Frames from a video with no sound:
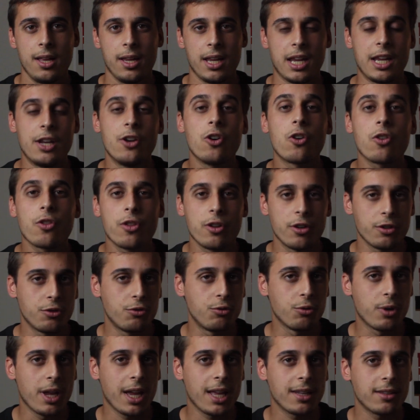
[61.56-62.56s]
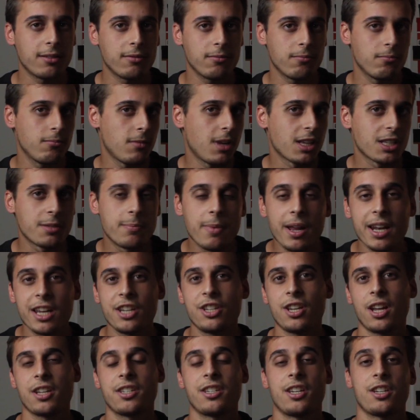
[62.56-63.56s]
in order to get as many
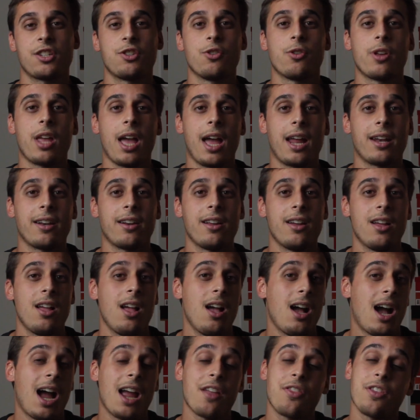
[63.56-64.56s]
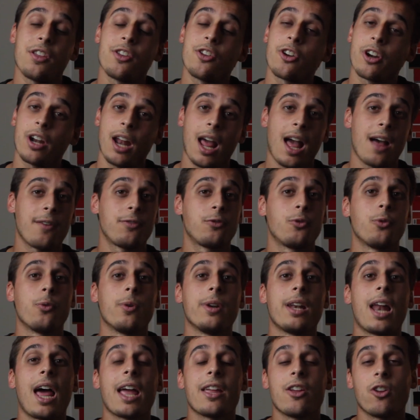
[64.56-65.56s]
chances as you can, I think you're going to have to
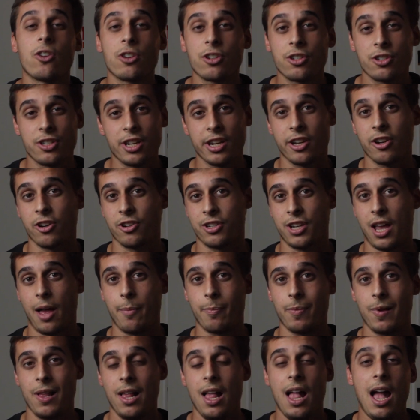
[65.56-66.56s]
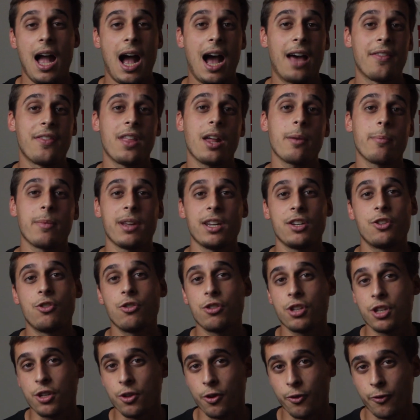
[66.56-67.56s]
rely on SNKRS app. And that means
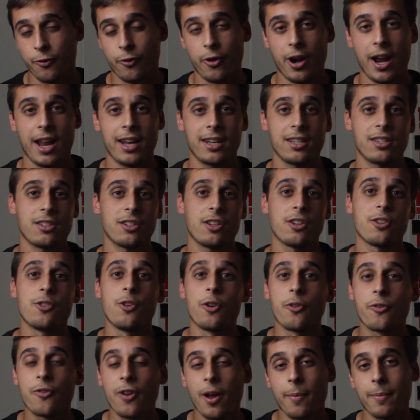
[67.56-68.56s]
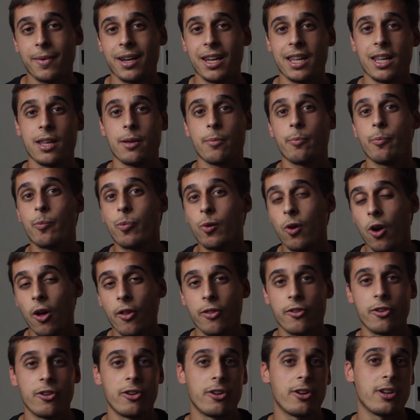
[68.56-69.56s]
using your friends, your family,
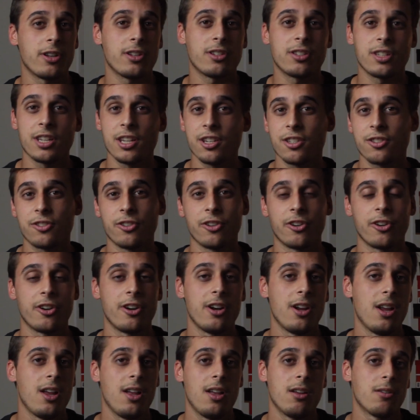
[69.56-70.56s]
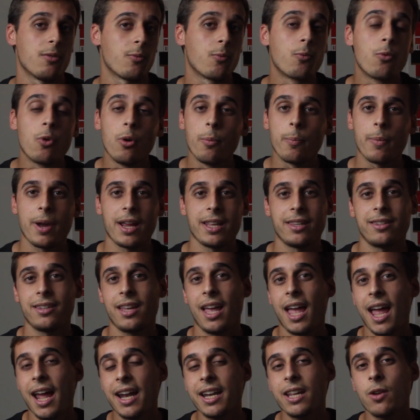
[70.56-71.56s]
brother, sister, roommate,
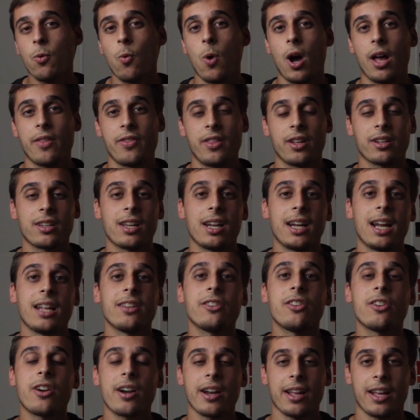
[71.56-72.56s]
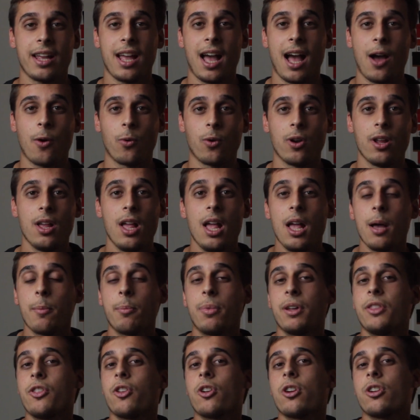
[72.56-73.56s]
anyone that can enter an account,
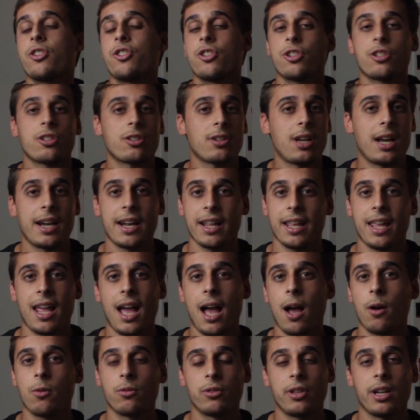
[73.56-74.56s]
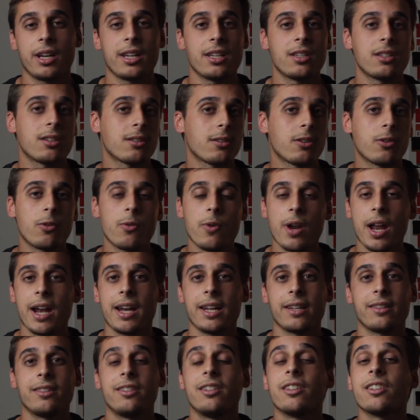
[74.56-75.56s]
but not just an account that is
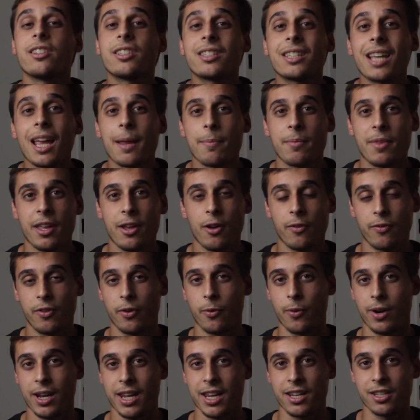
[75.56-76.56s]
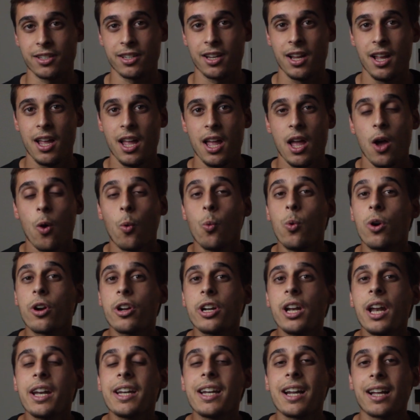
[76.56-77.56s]
created the same day of the release. We're
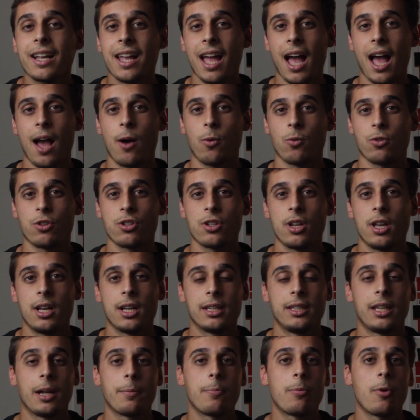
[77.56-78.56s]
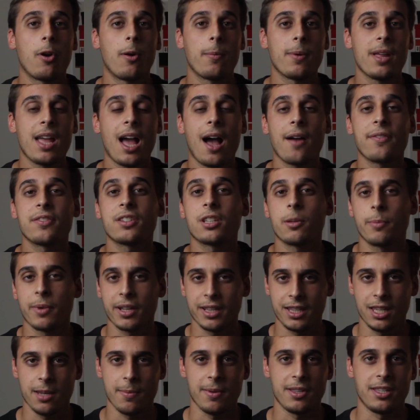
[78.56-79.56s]
going to need accounts that probably have some
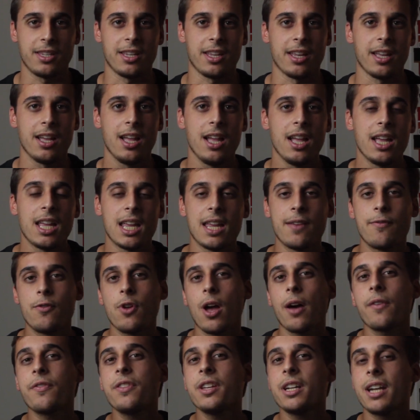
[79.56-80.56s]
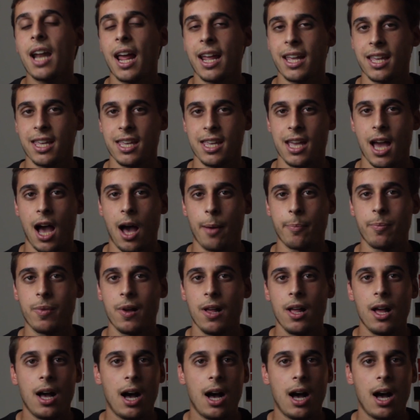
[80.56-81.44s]
activity. If you have the Nike app,